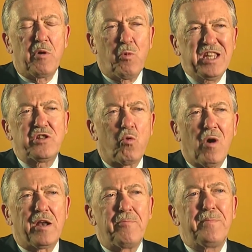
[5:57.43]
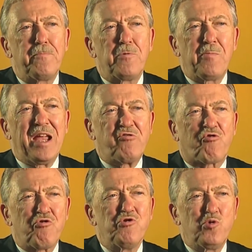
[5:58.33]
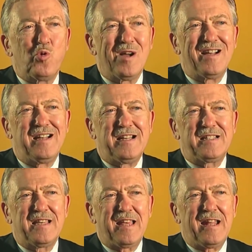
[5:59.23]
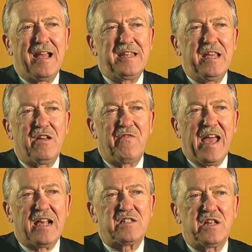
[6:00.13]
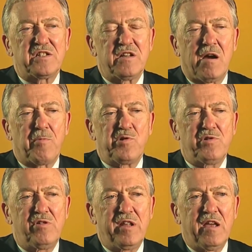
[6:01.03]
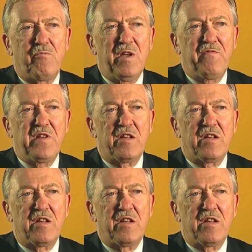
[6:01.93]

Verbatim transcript: But we still want to remain true to that idea of access and opportunity. And we've